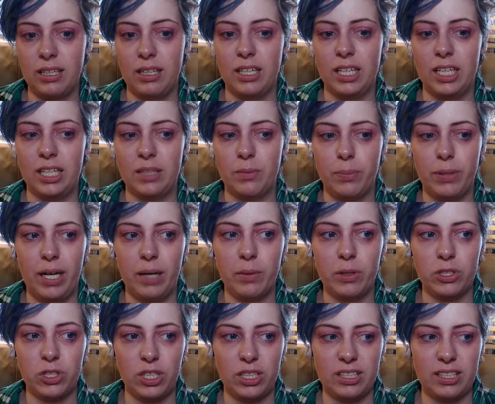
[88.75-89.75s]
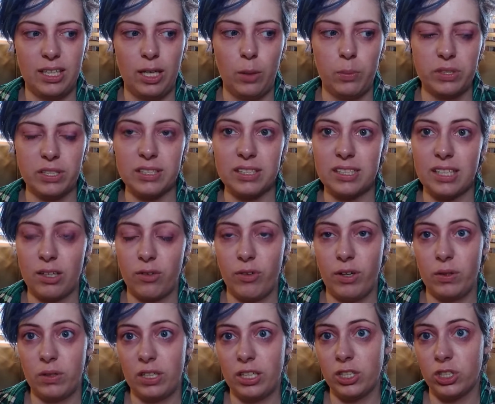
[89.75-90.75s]
a primer just helps a stick
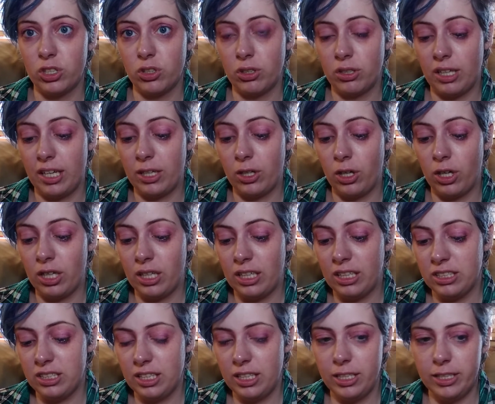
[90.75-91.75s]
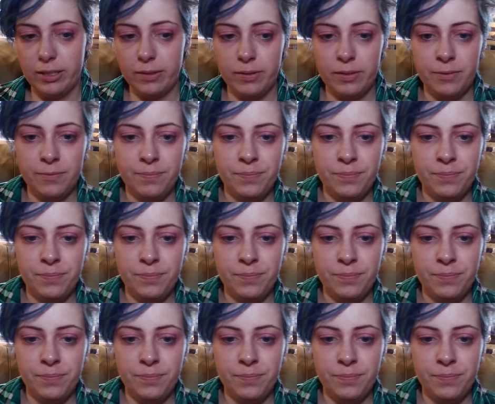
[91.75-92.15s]
foundation glide on easier.